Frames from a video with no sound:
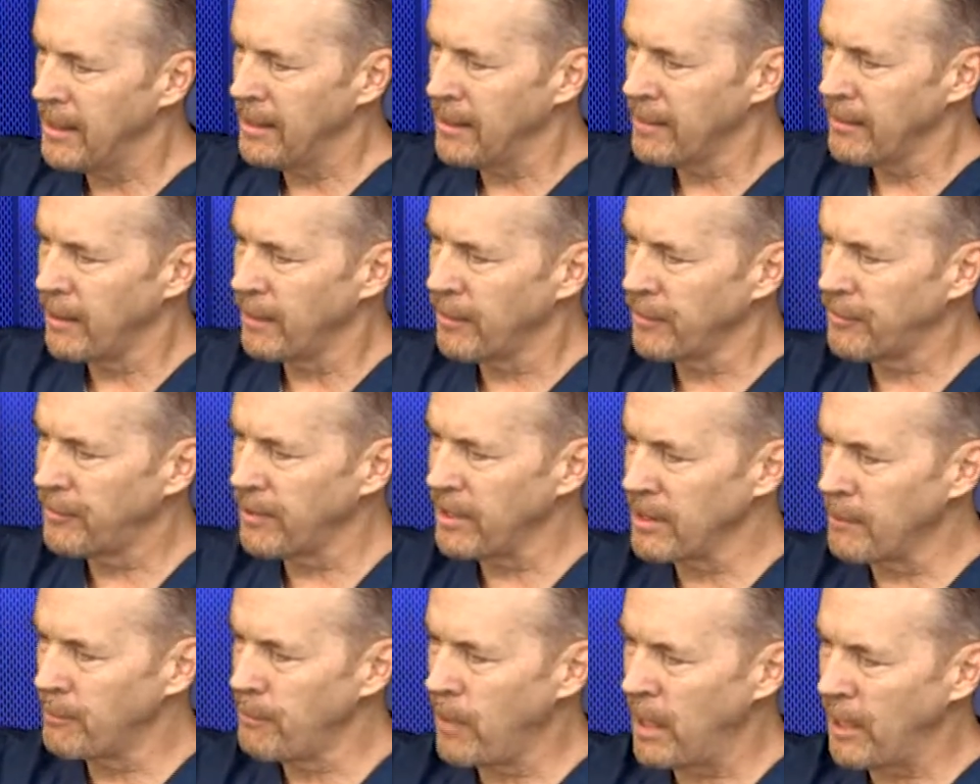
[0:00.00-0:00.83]
You can see
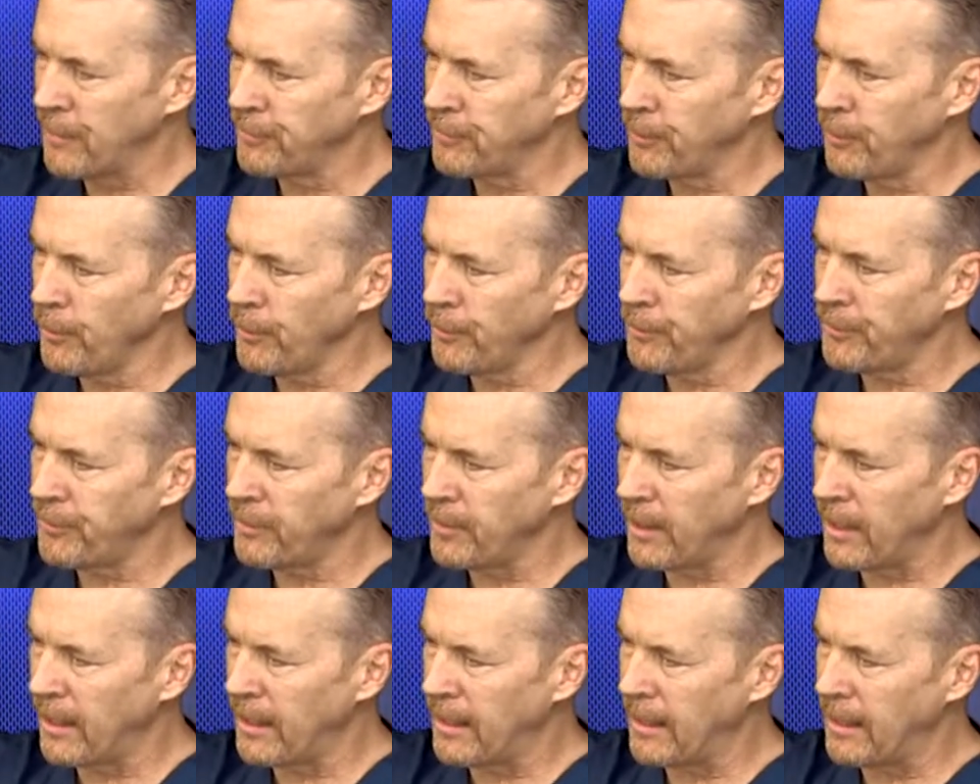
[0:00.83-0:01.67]
the muscles
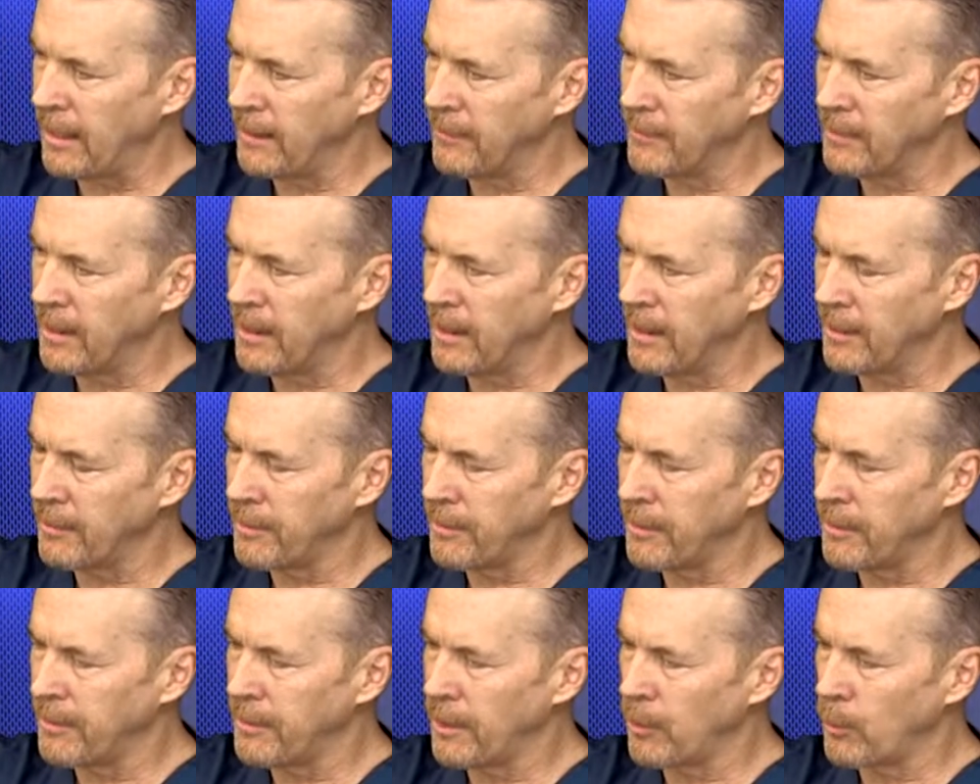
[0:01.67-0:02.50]

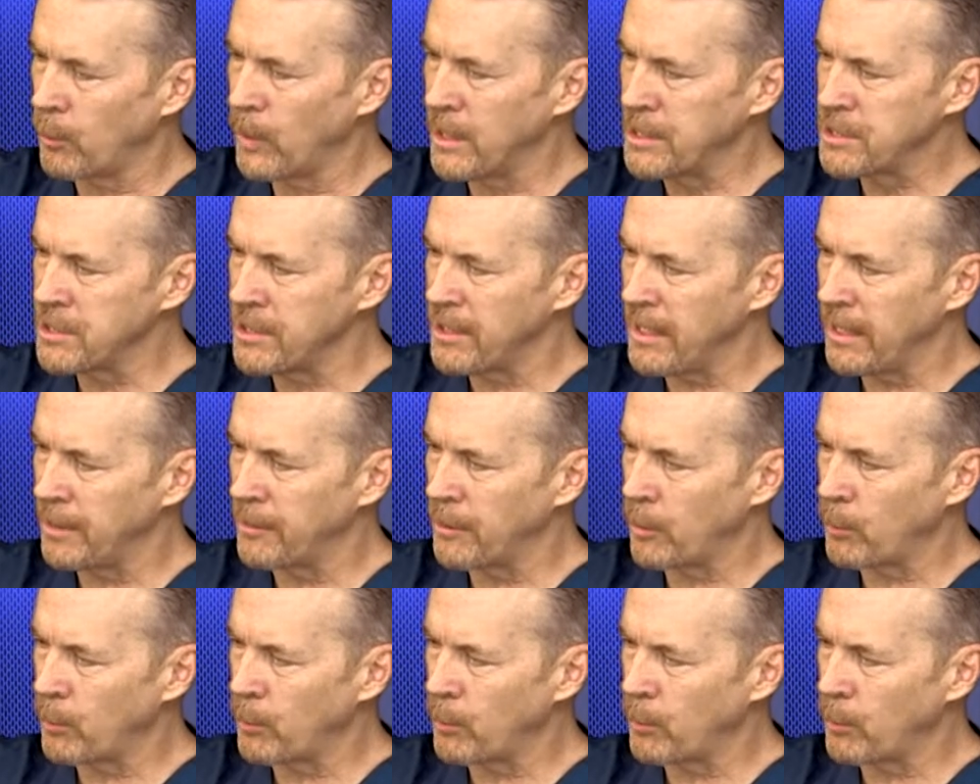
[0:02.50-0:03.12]
that originate,